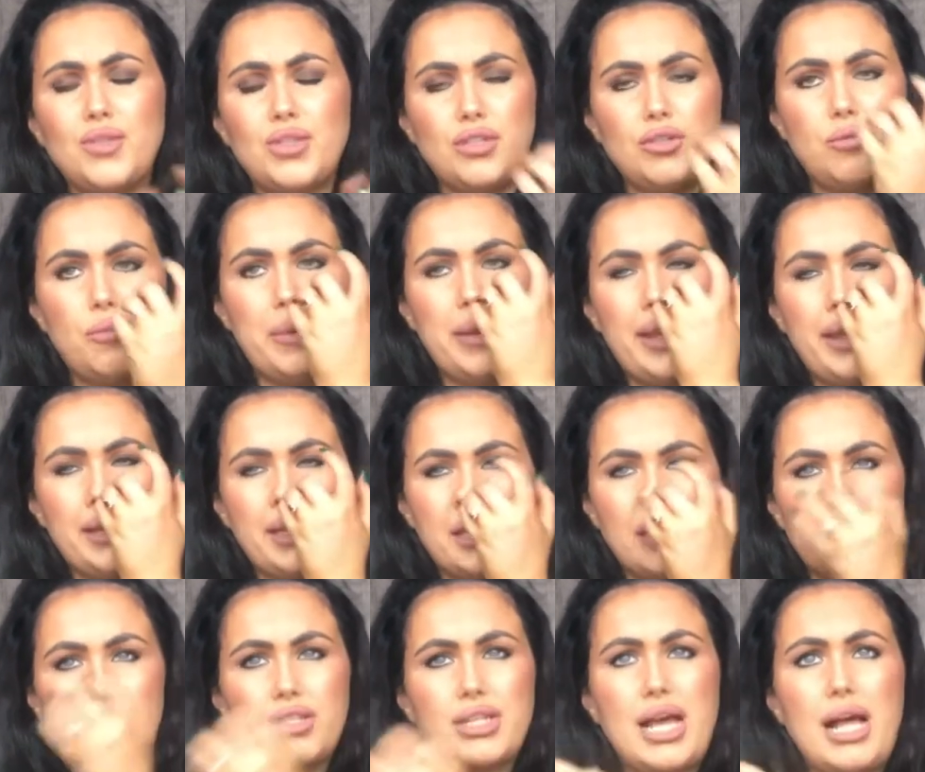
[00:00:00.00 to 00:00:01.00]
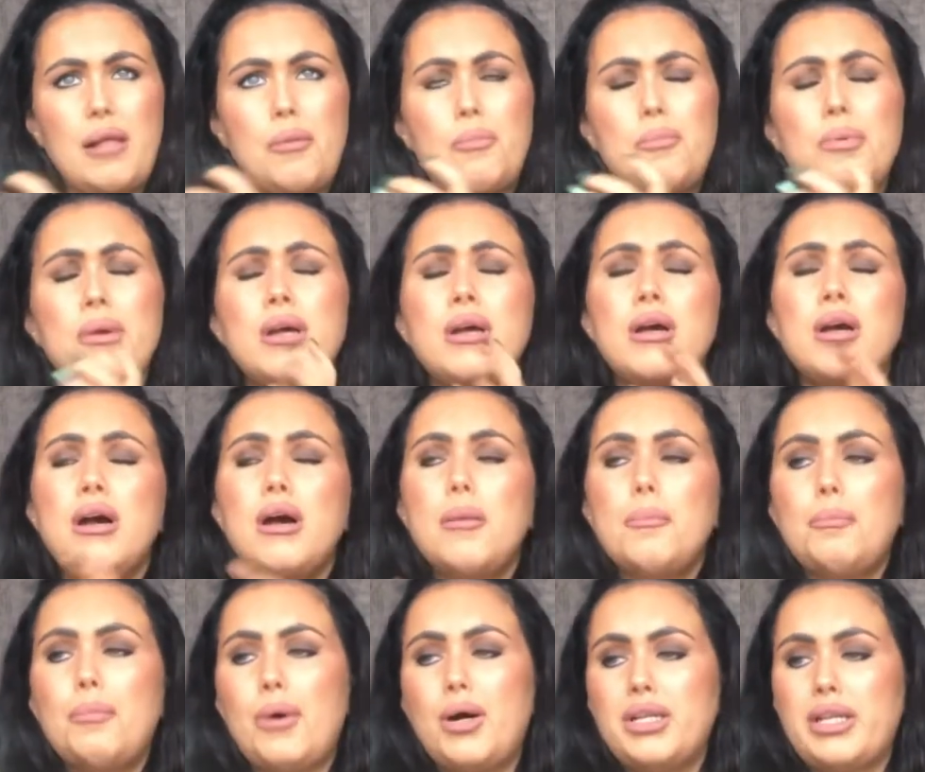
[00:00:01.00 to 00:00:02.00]
your pH in your scalp.
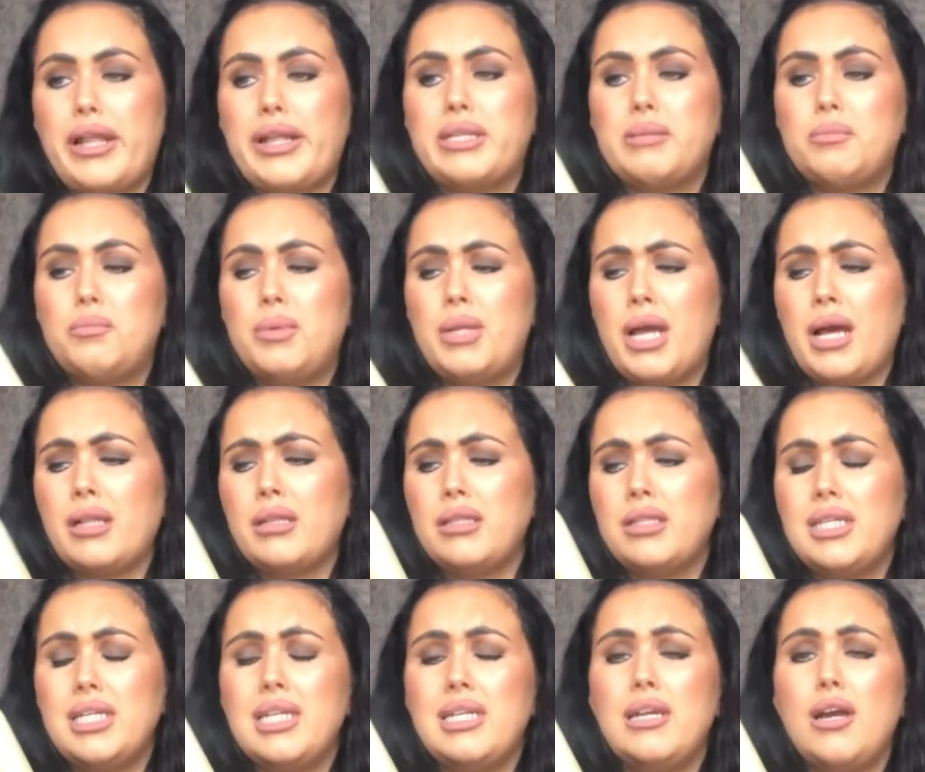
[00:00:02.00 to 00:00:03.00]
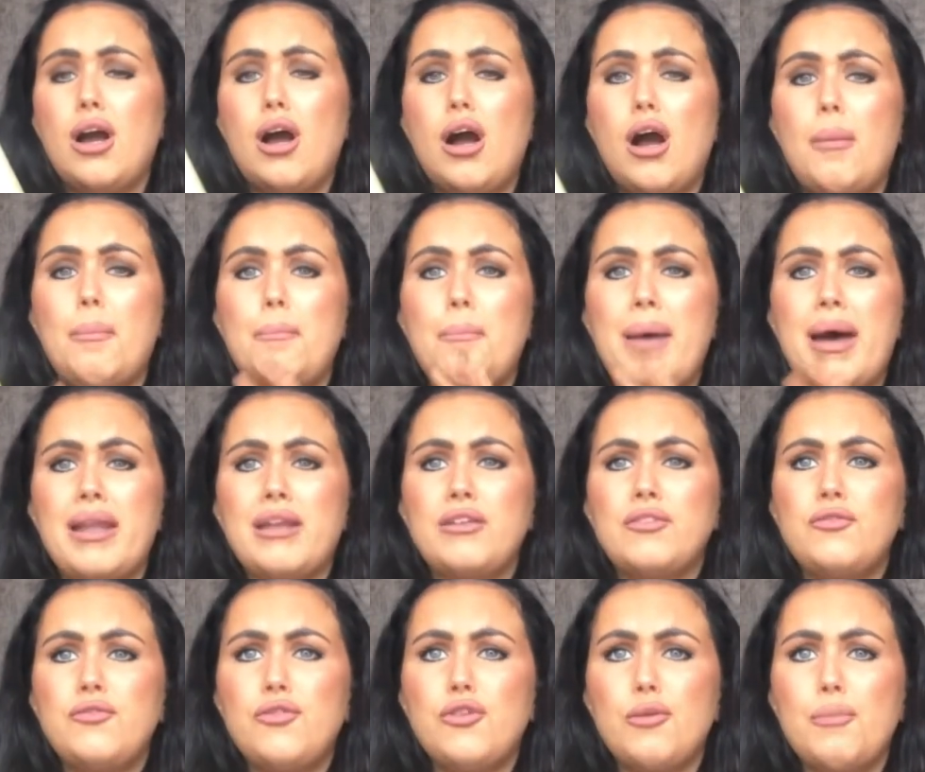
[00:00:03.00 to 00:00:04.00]
But it's particularly meant
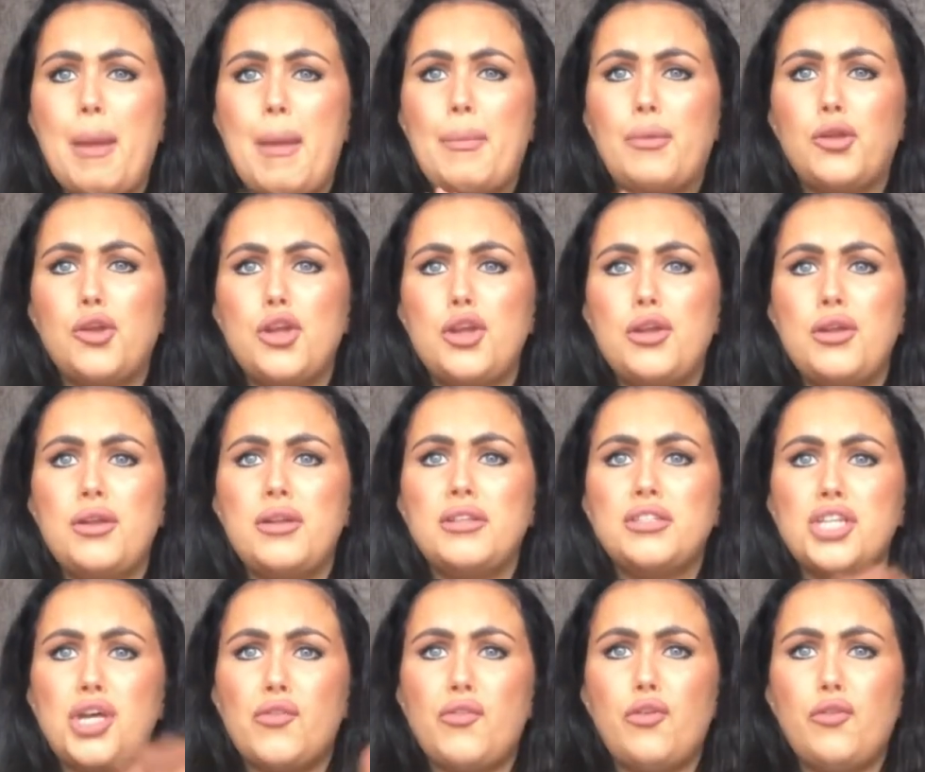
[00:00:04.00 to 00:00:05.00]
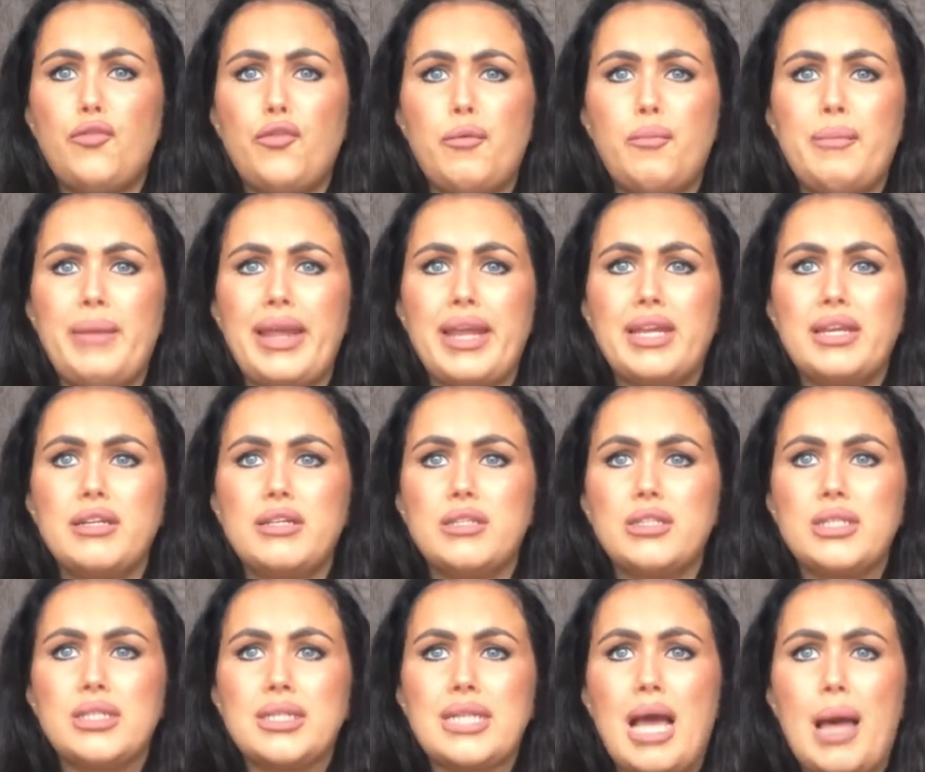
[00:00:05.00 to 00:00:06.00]
for people who suffer from like
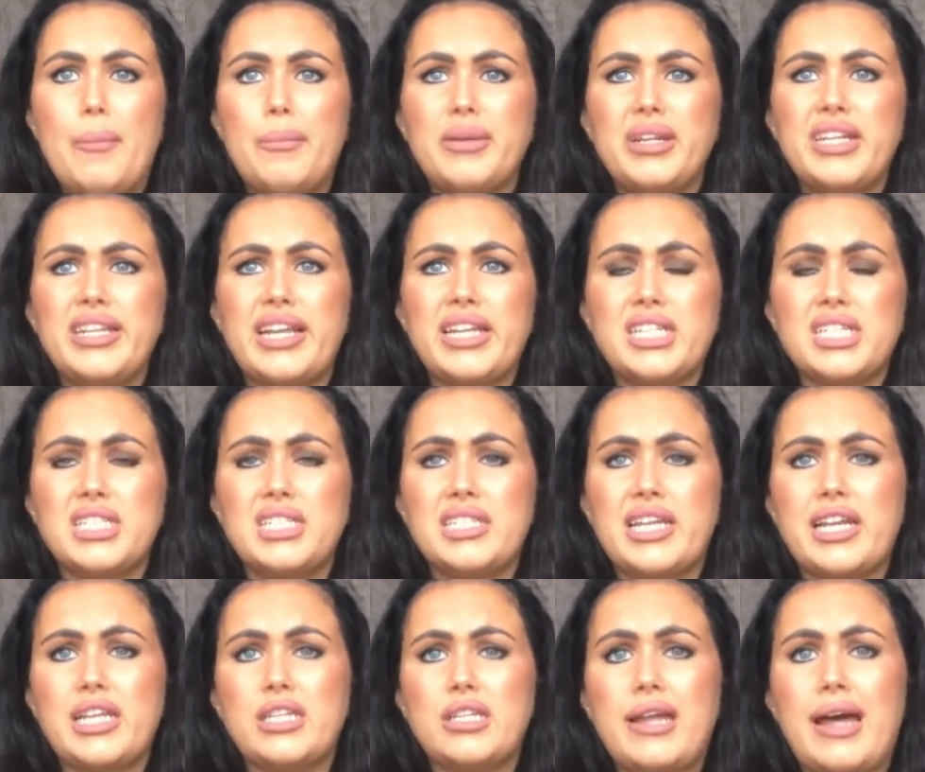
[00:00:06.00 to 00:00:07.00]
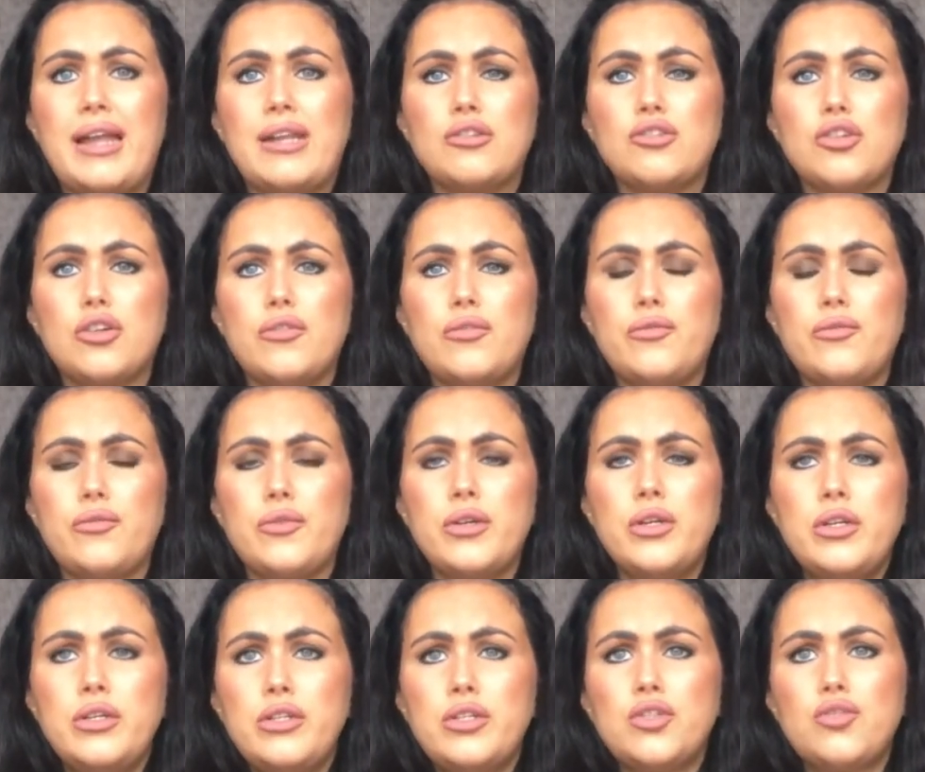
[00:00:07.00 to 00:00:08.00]
scalp conditions like dandruff,
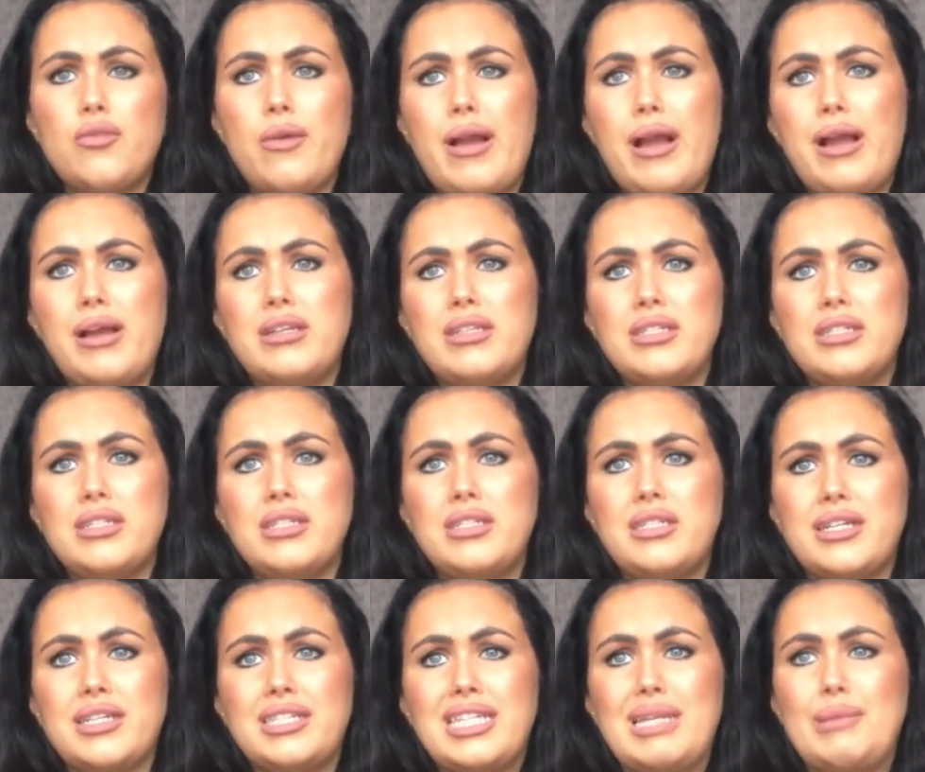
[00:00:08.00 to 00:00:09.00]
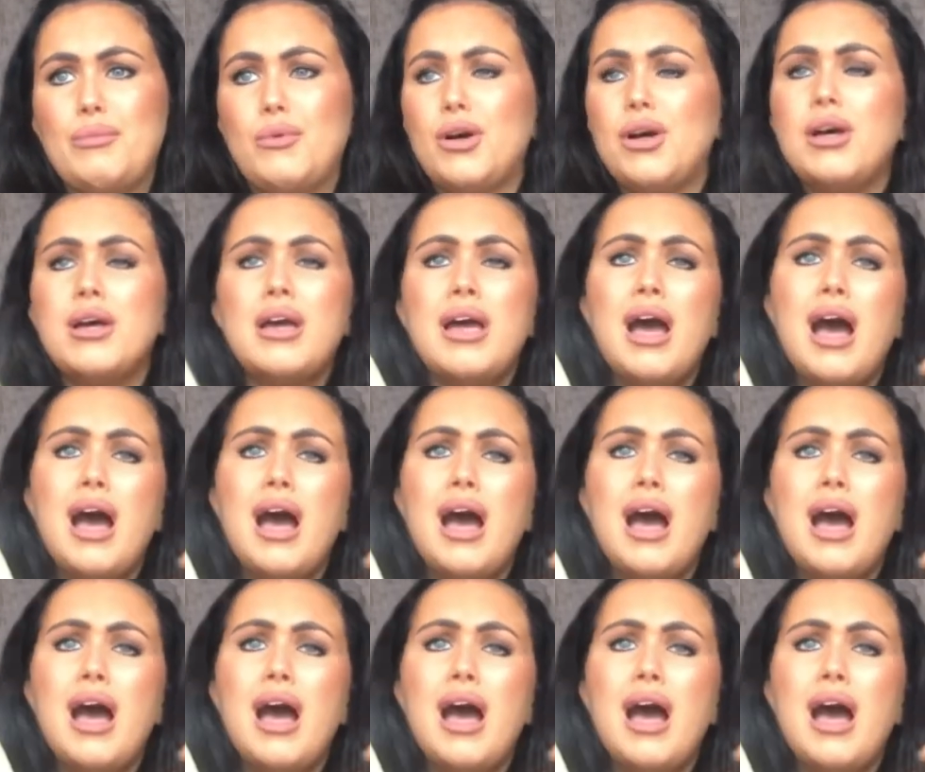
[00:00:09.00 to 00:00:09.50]
psoriasis, eczema.